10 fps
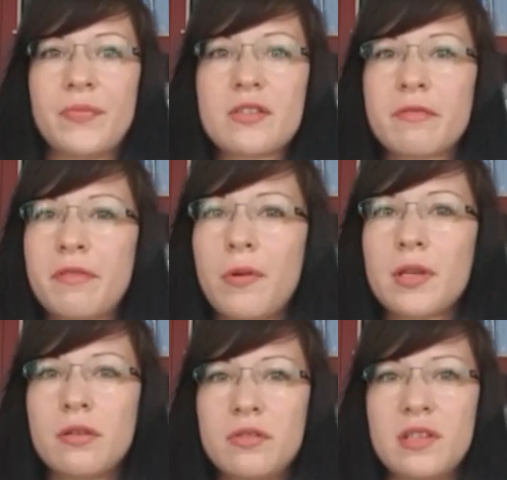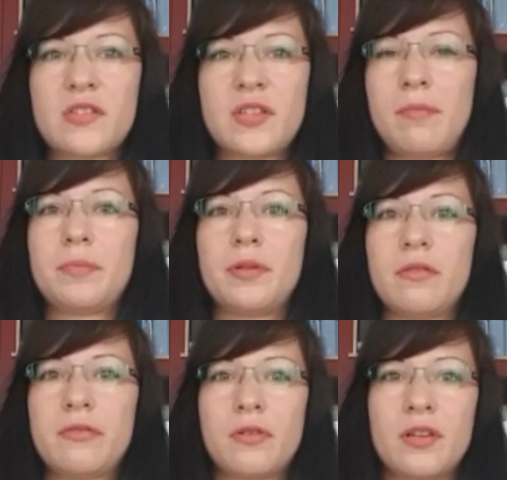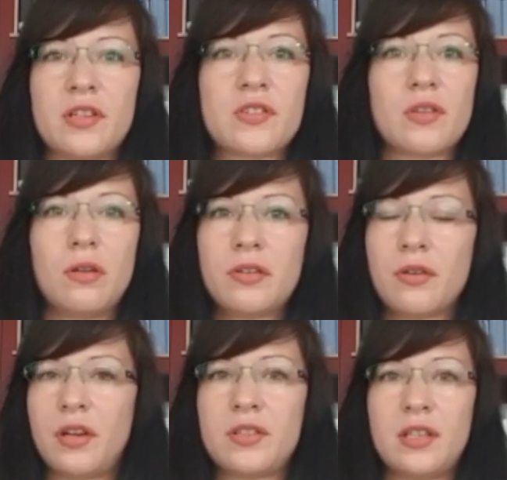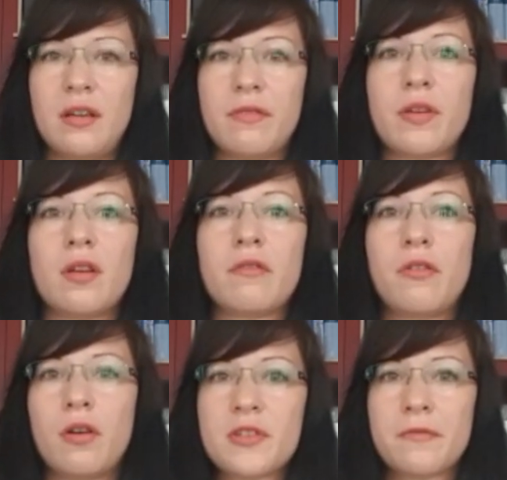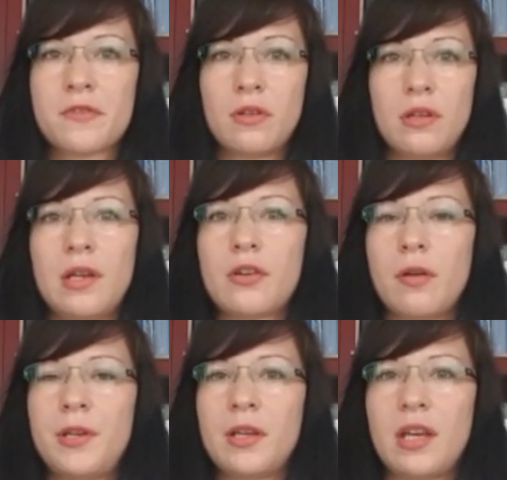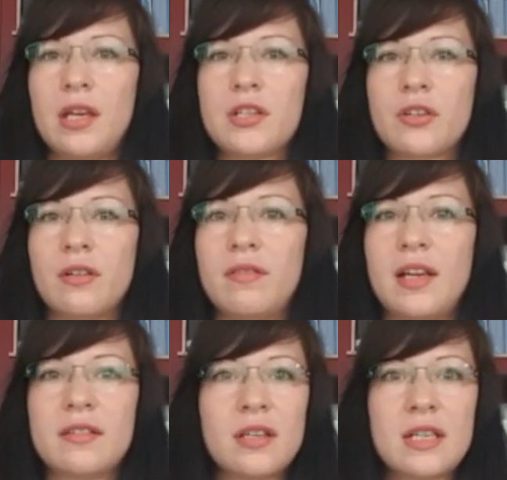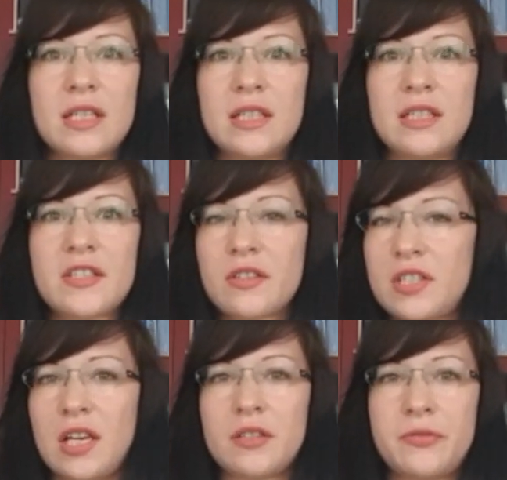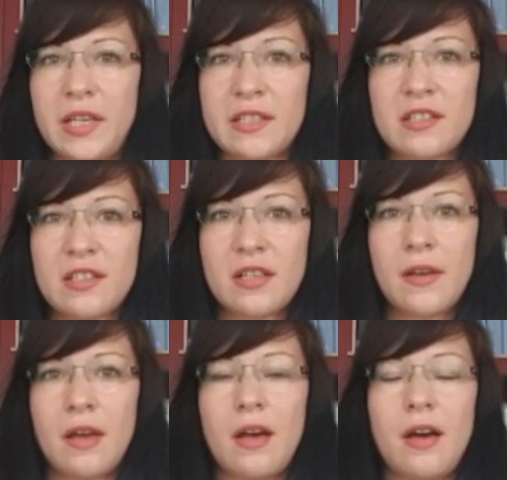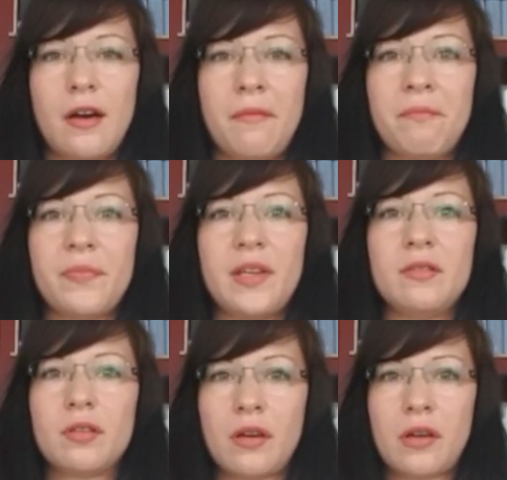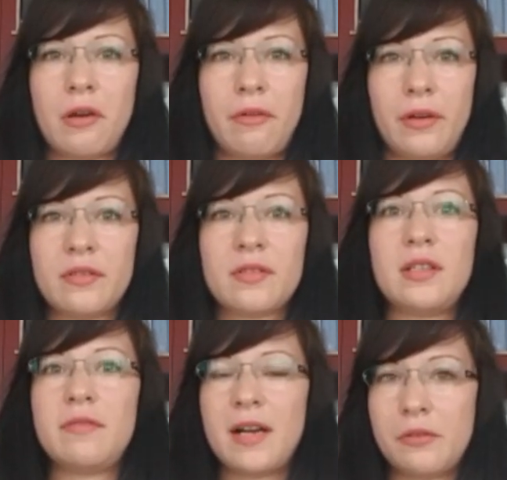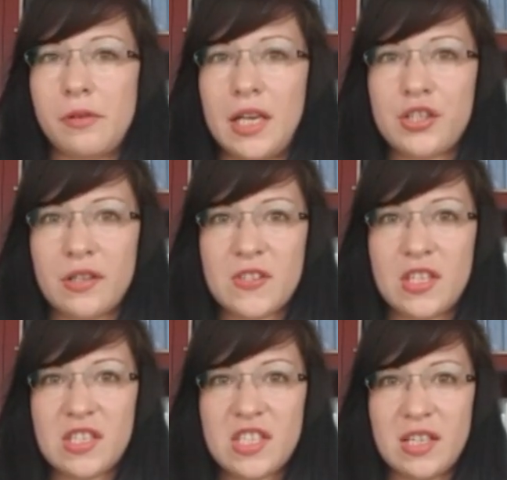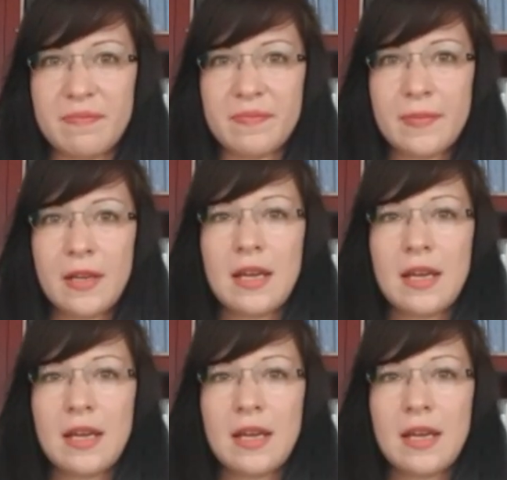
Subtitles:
is a very good example for this alternative forms of scholarly communication that doesn't yet fit into the current evaluation system.